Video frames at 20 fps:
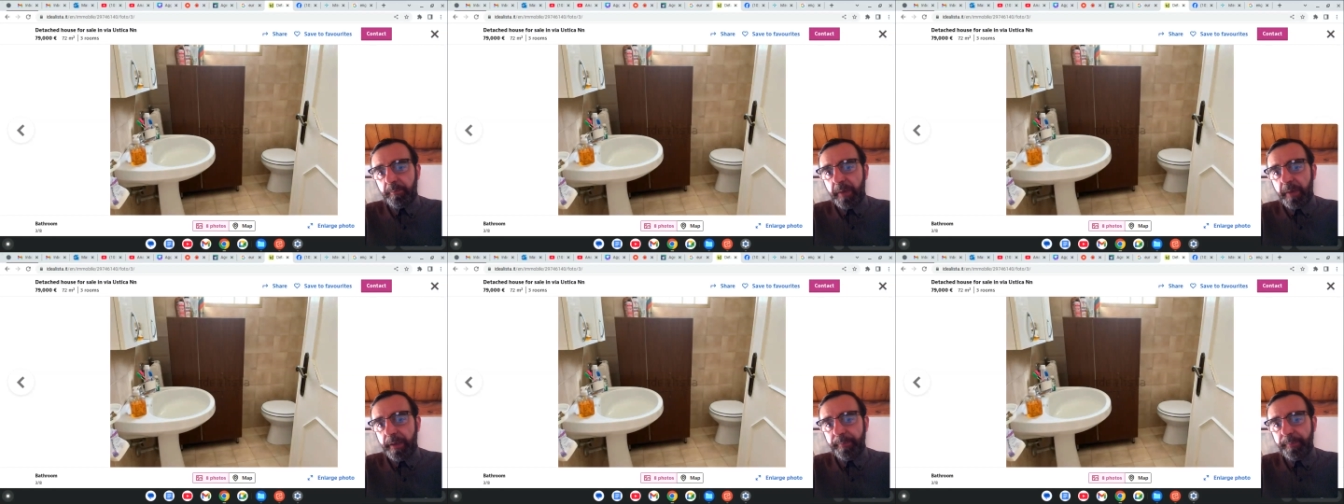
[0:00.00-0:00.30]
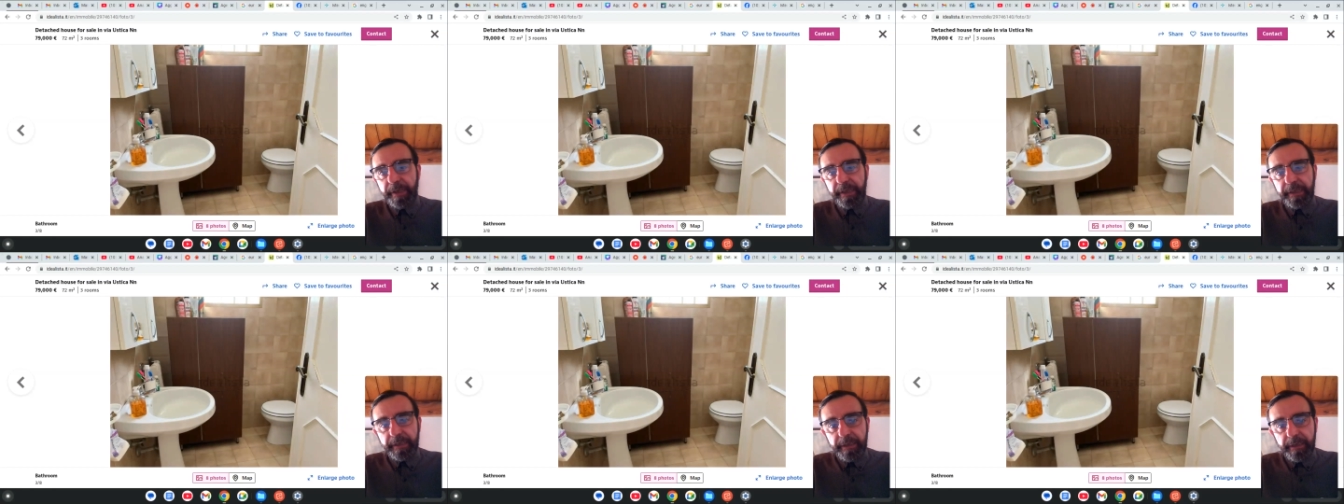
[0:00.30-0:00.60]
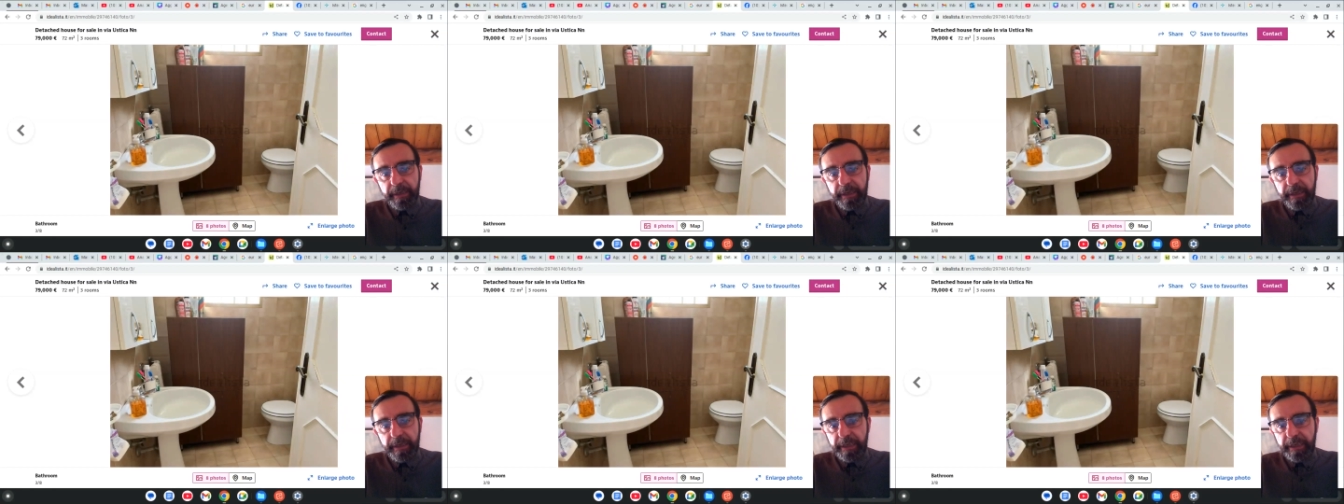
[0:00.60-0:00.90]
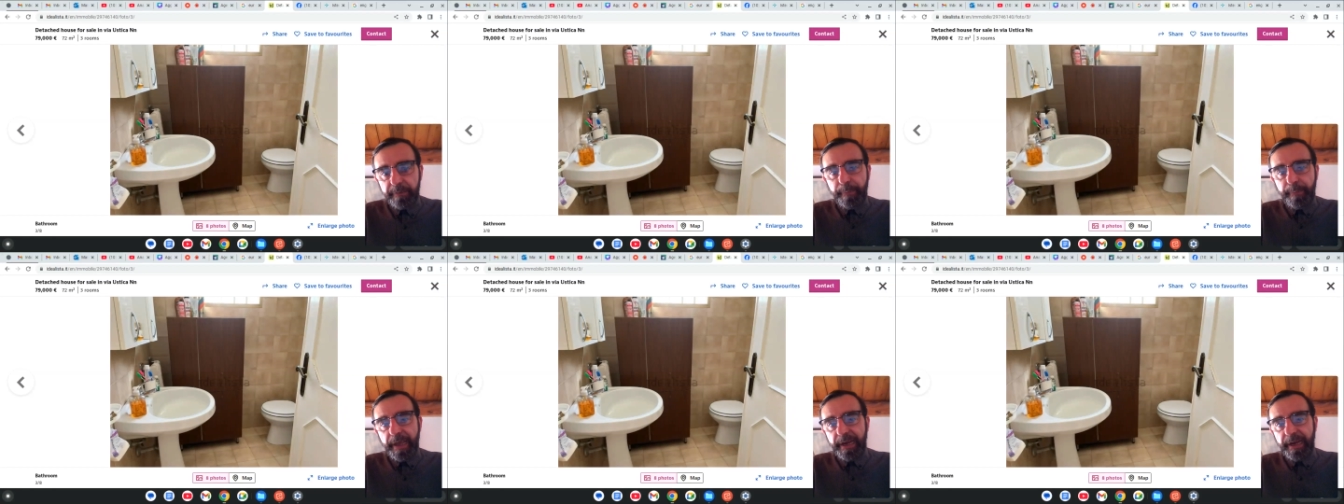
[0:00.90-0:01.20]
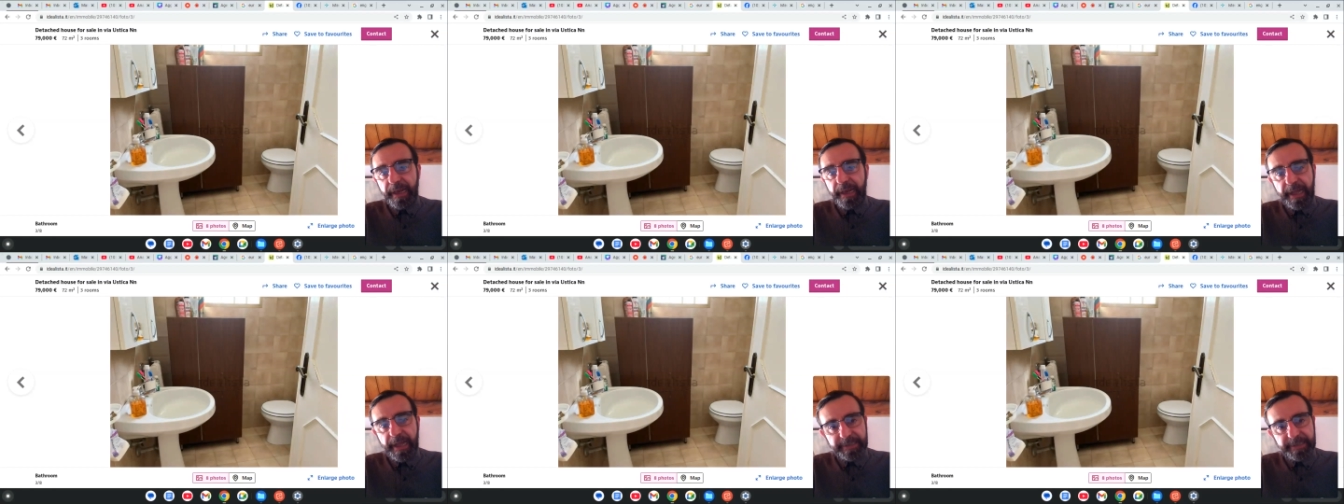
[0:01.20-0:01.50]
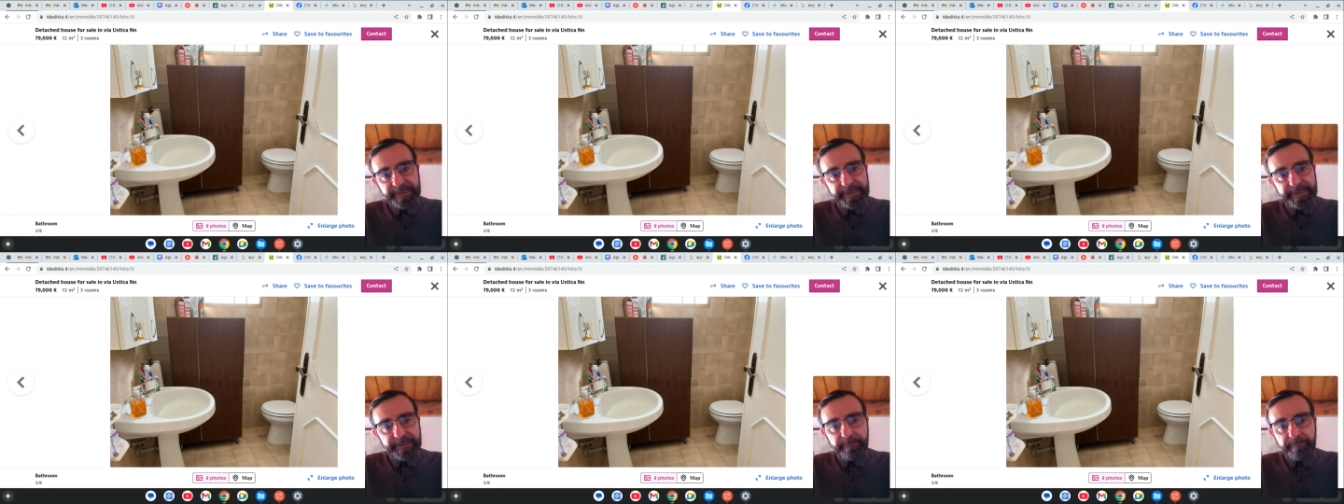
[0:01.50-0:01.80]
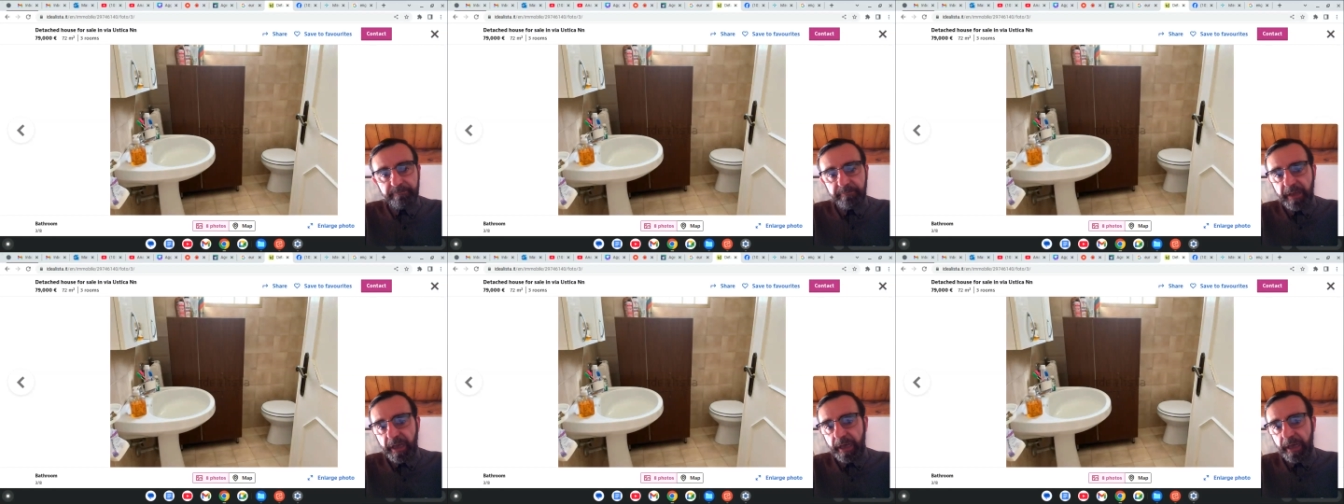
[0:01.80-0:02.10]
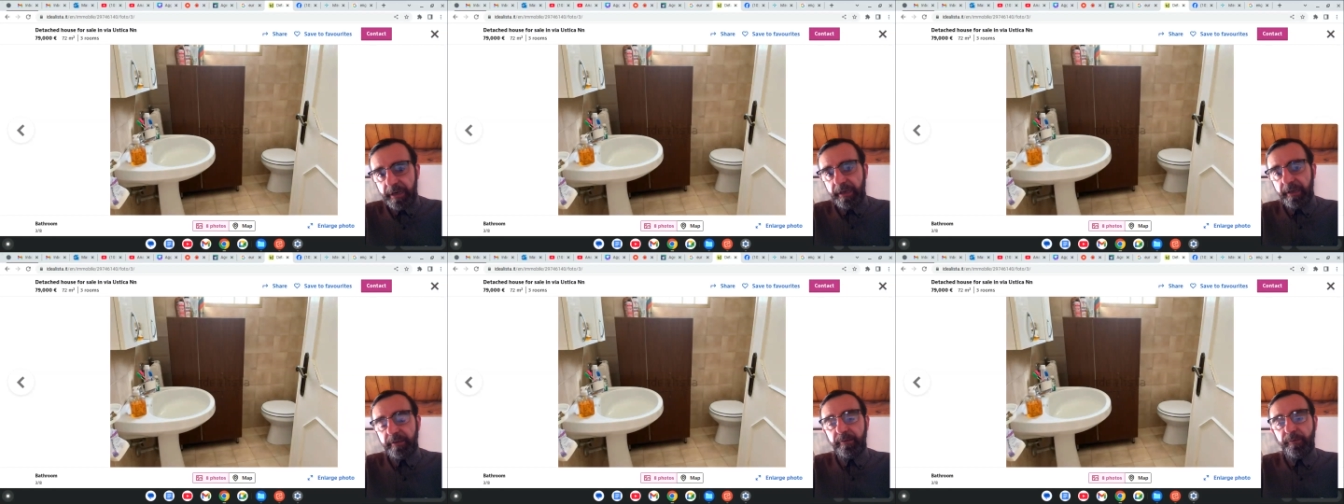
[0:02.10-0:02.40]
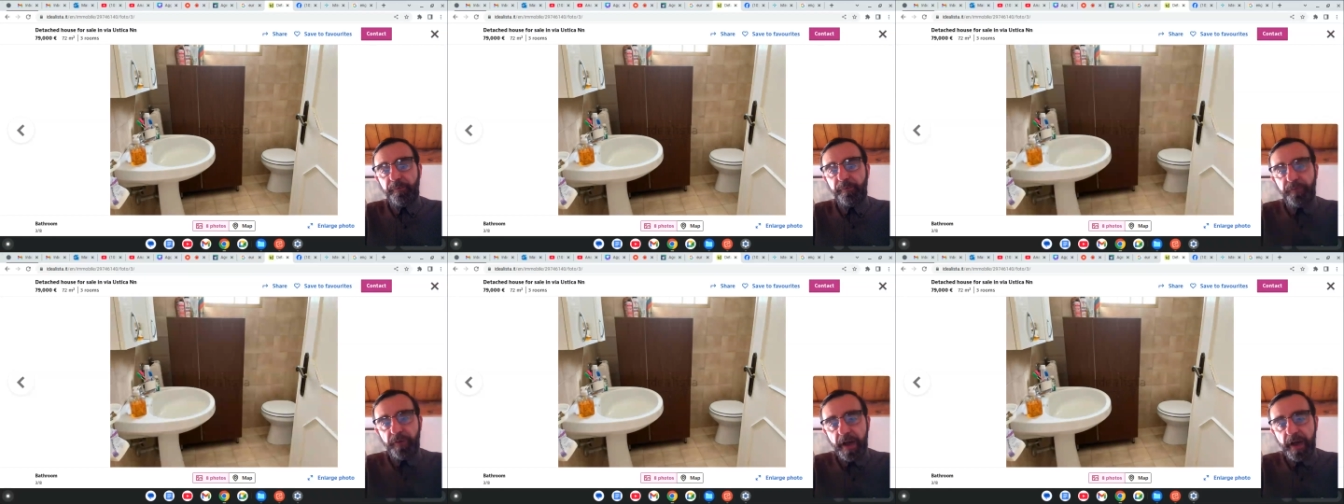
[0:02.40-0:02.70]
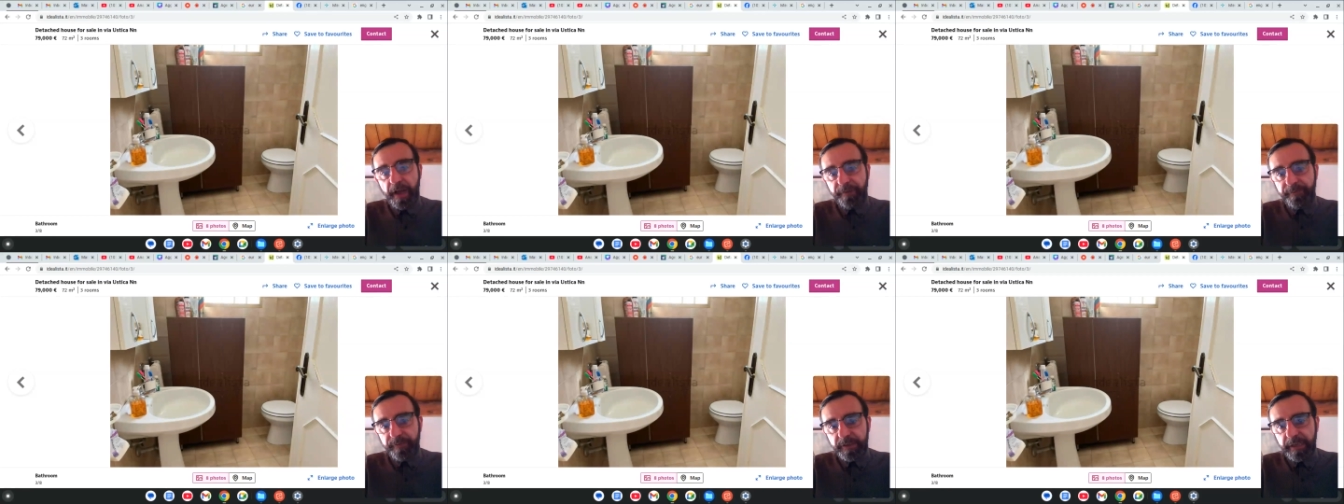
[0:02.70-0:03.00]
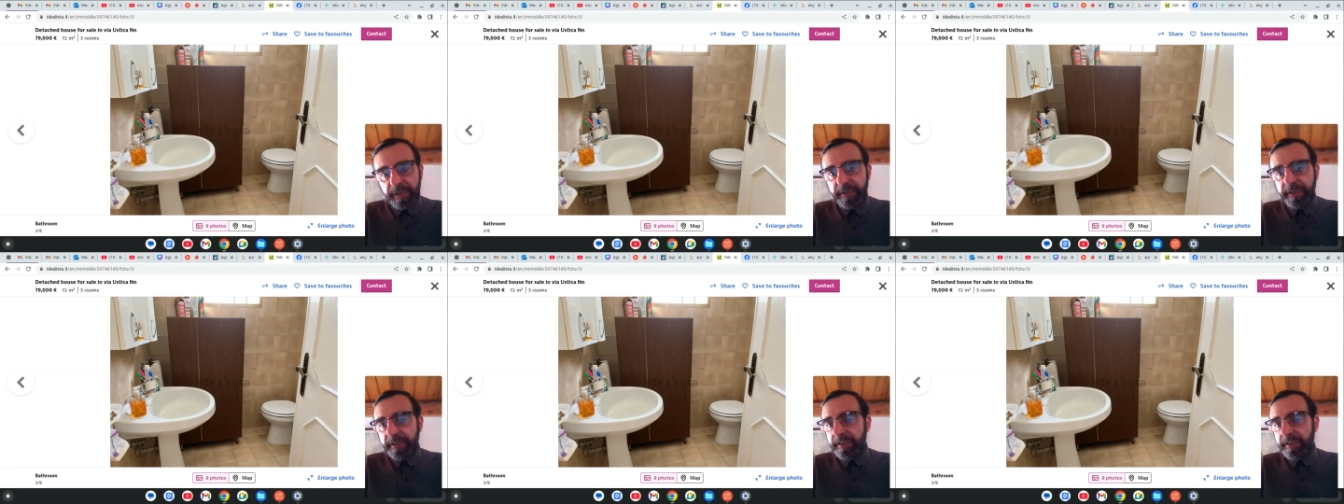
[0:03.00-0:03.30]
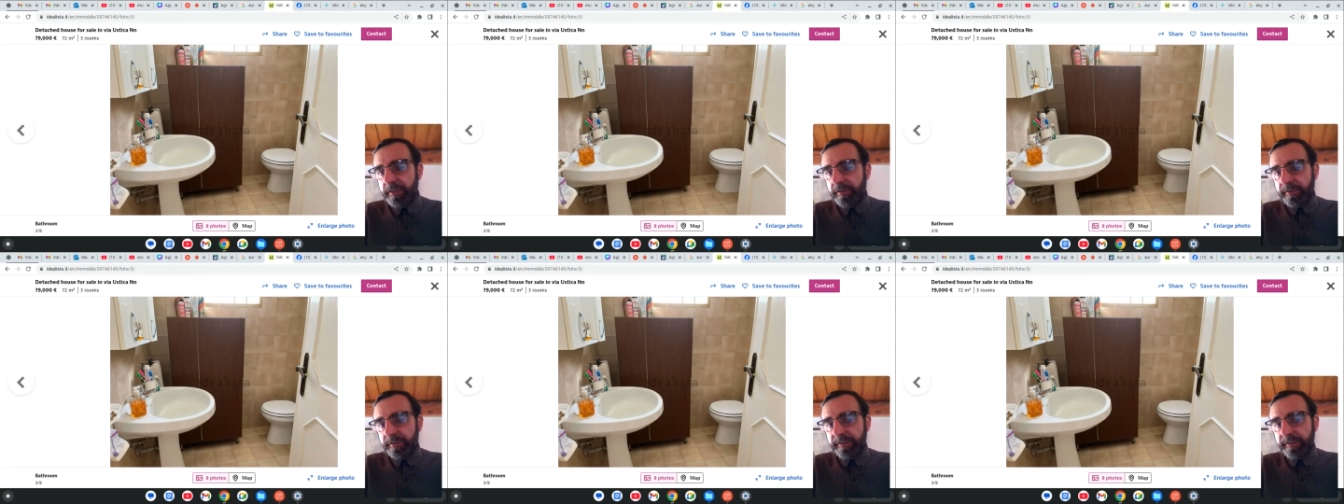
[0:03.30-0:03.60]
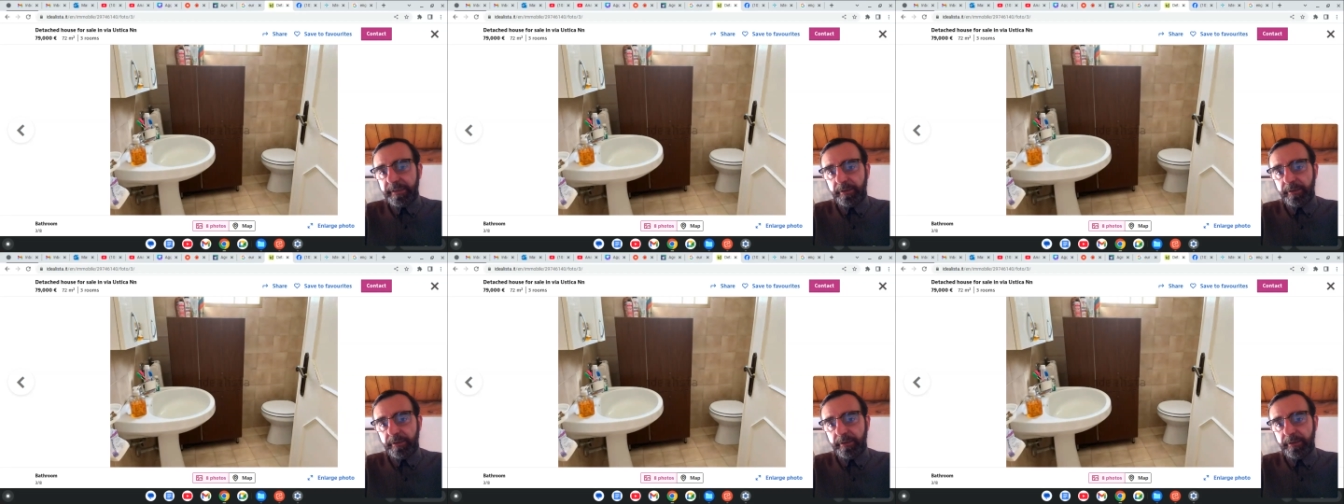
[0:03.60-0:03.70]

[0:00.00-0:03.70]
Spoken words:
maybe it might last another 5-10 years,